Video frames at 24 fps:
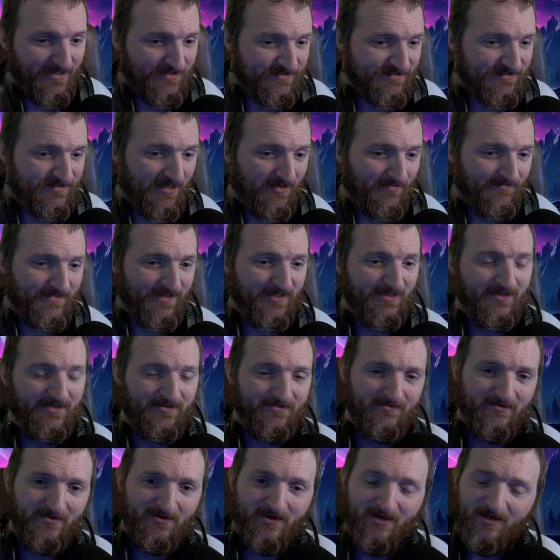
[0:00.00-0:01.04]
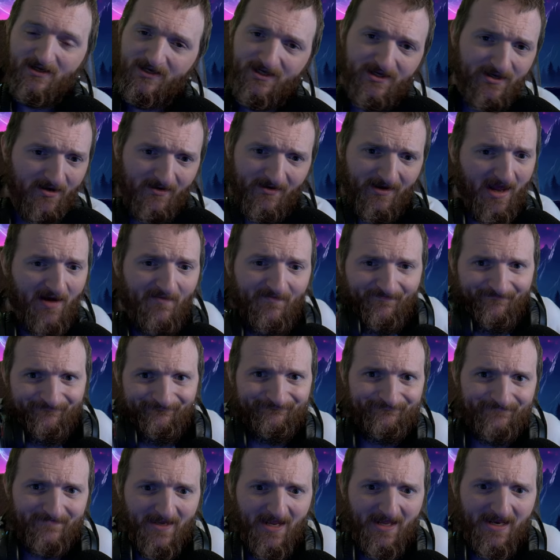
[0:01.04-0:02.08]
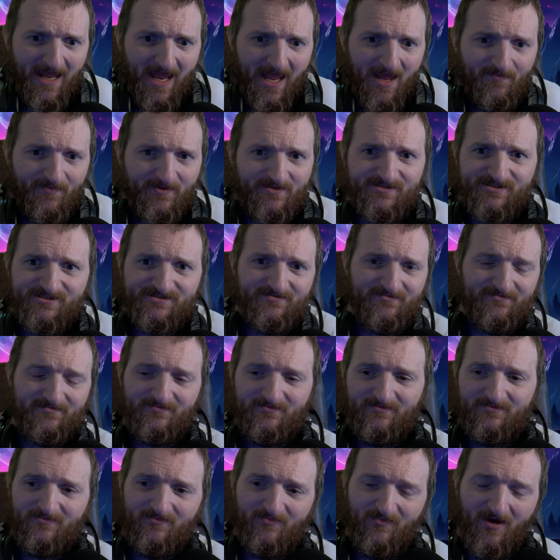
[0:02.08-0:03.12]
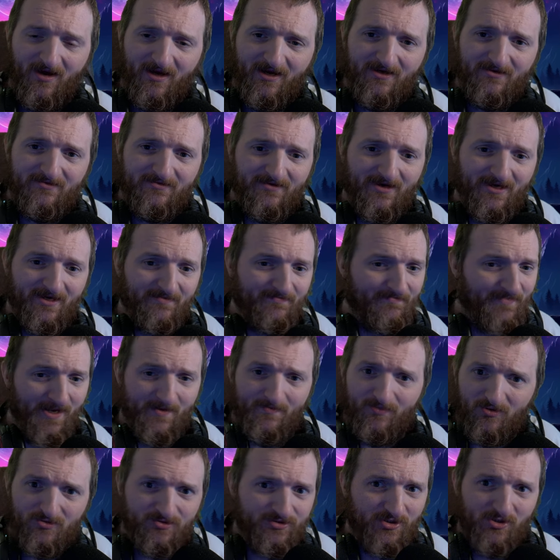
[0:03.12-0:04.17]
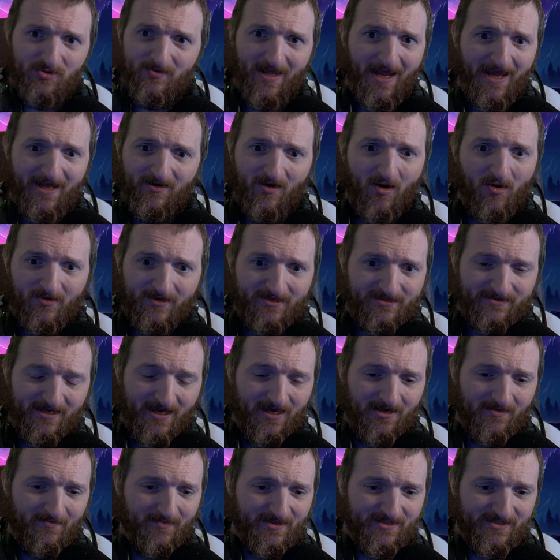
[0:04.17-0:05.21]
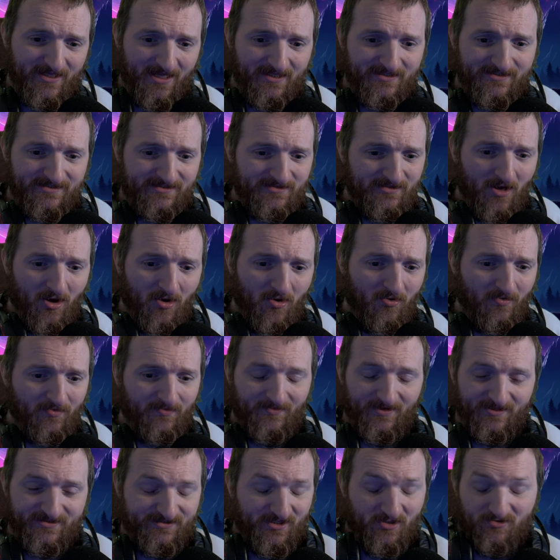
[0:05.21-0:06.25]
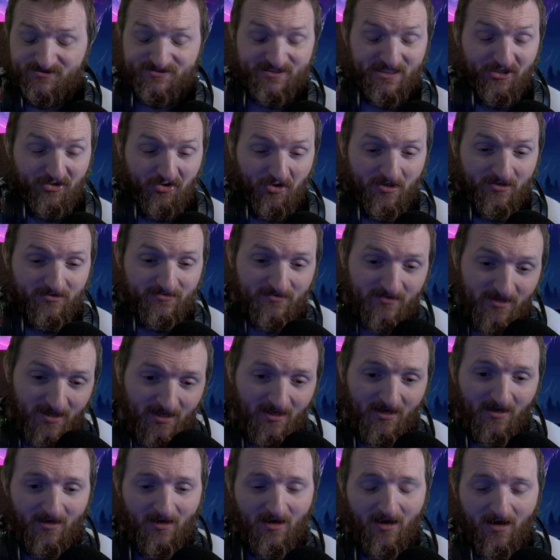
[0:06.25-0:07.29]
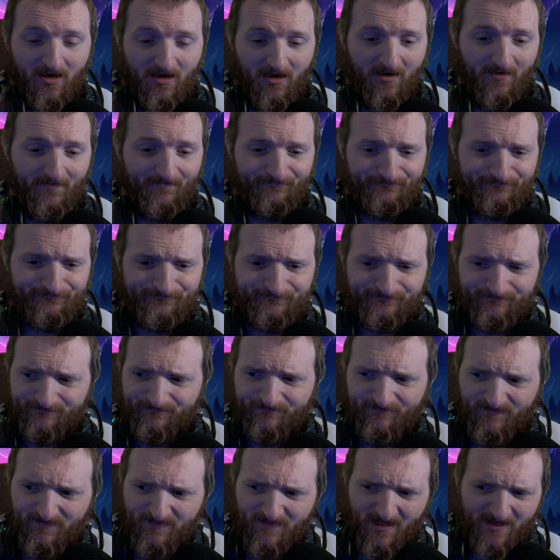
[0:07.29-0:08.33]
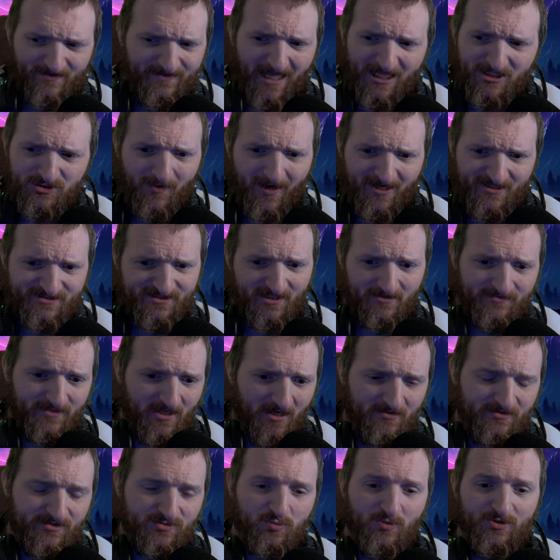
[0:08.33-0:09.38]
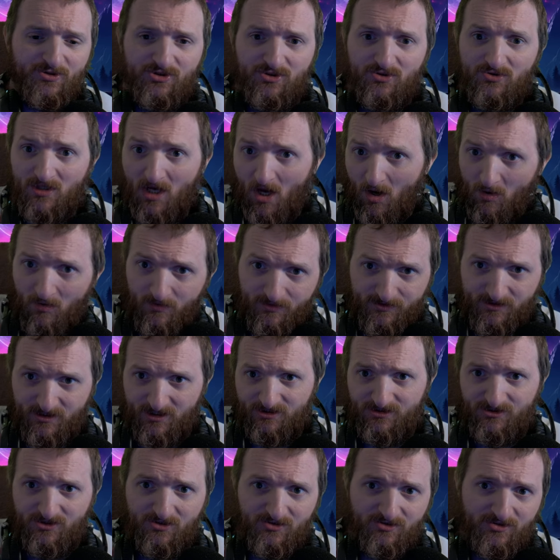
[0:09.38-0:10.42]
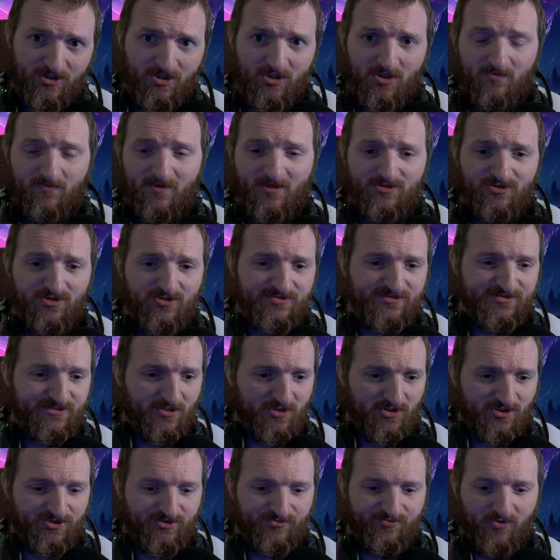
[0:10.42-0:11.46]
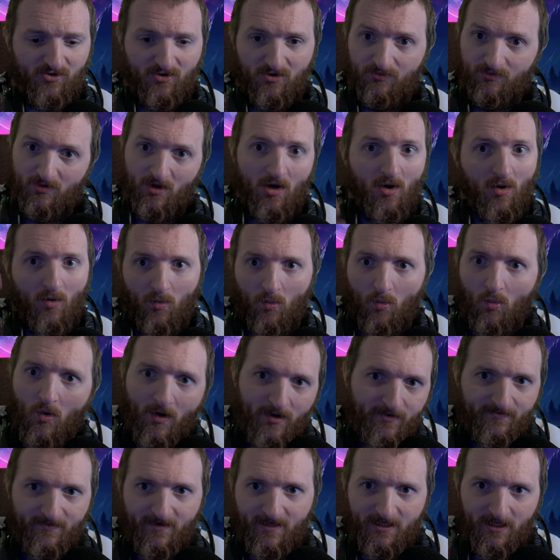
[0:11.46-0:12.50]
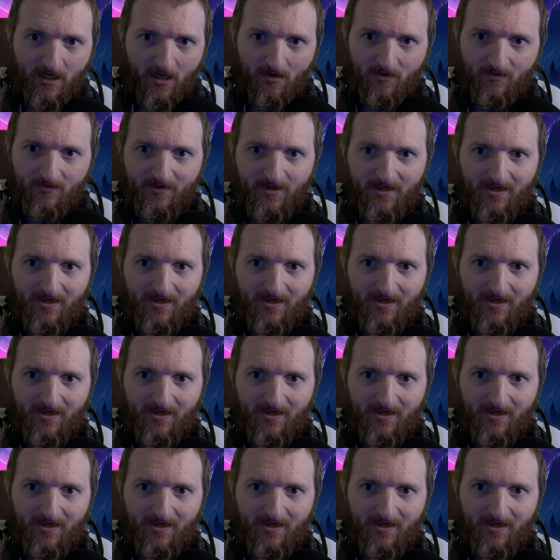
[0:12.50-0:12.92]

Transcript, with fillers: something. You know, um, it happens, right? Like people do that all the time. It's, it's no, it's no secret. Um, and that's why sometimes when you go to YouTube and you search for one video,